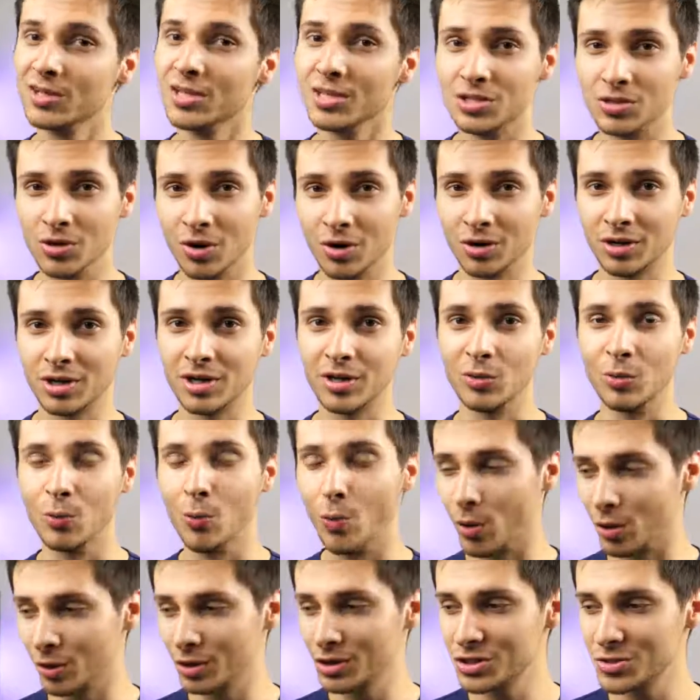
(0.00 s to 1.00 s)
In the dark, it
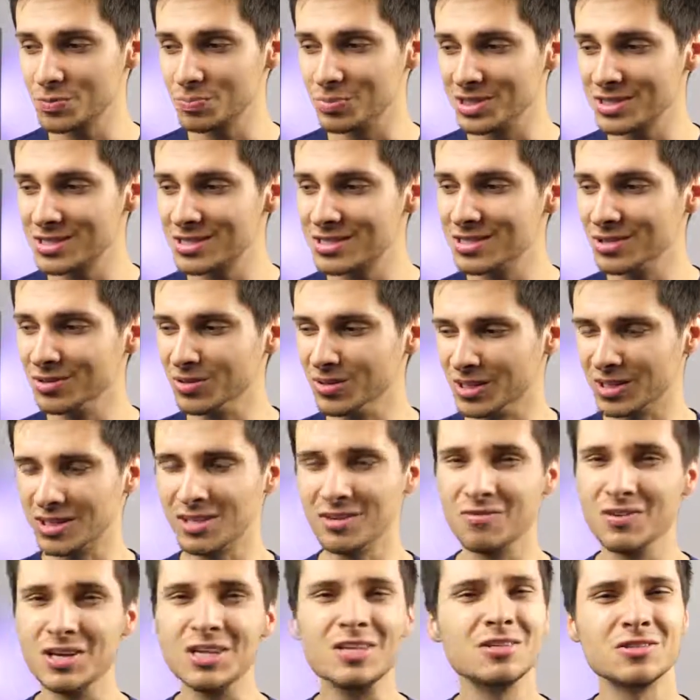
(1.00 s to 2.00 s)
works, but still the
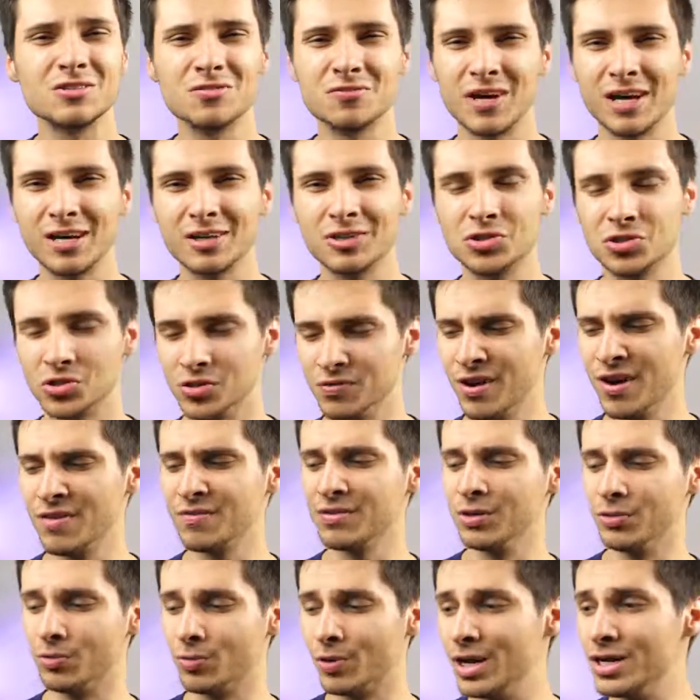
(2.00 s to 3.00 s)
convenience factor of
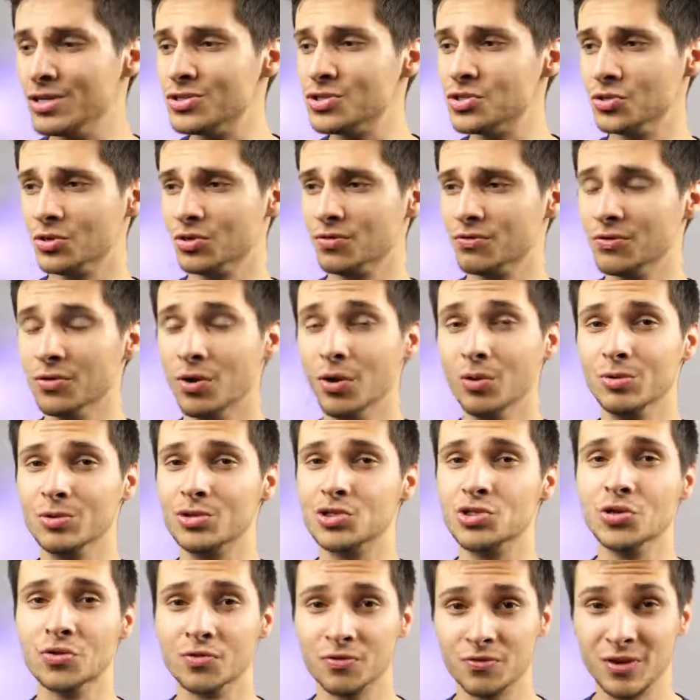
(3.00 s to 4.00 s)
having to raise your phone
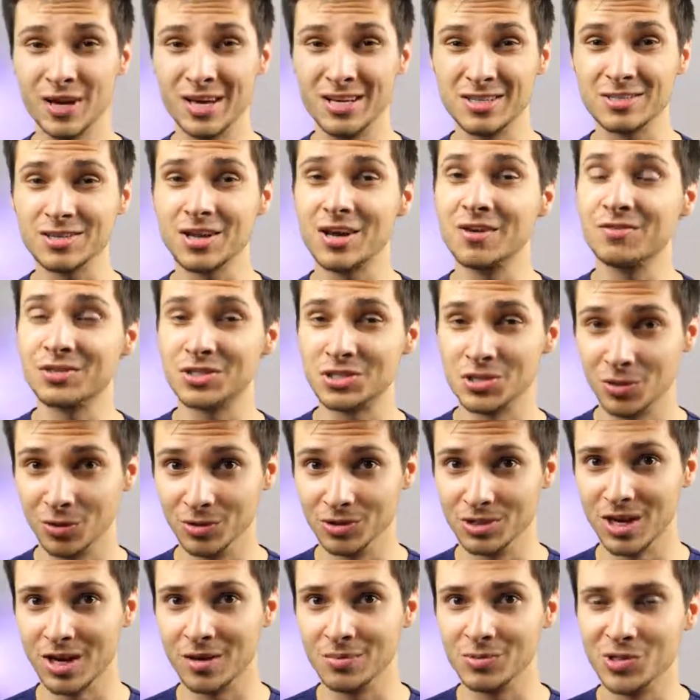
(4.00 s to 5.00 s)
to your face every
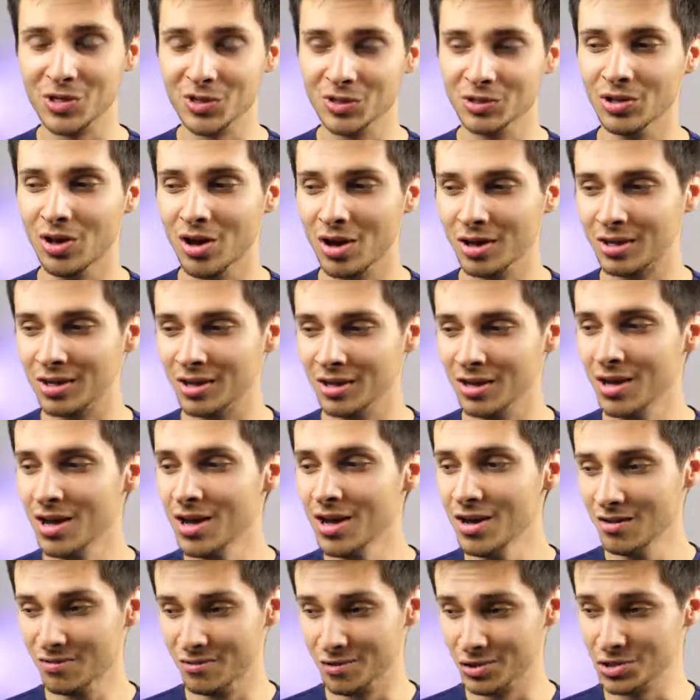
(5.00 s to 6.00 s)
single time to unlock it
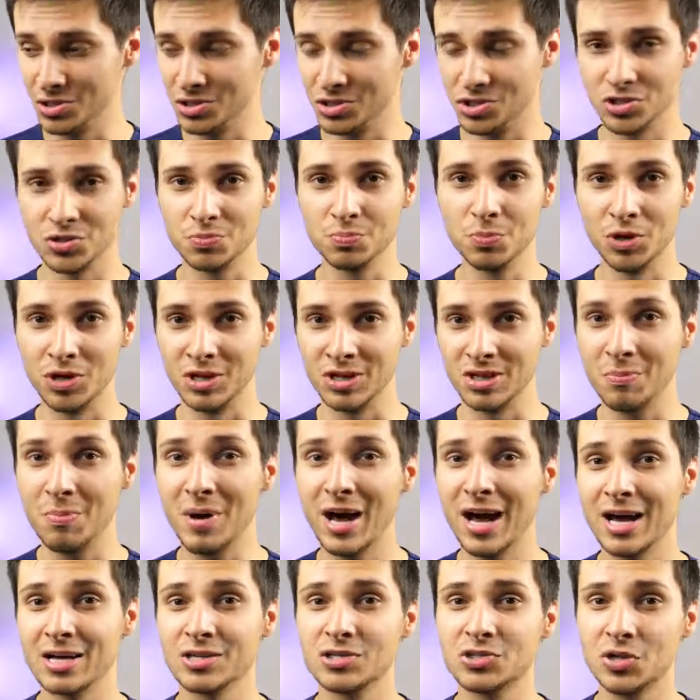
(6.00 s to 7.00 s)
versus just putting the
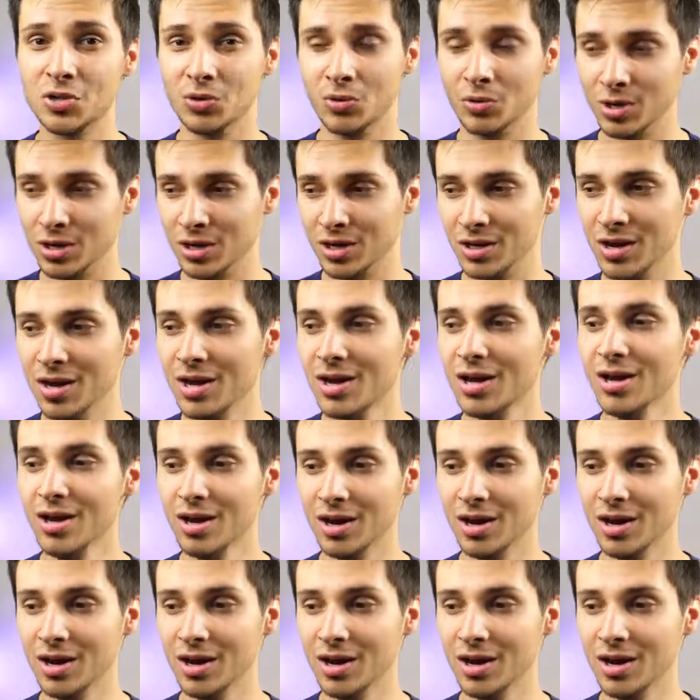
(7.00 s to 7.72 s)
passcode in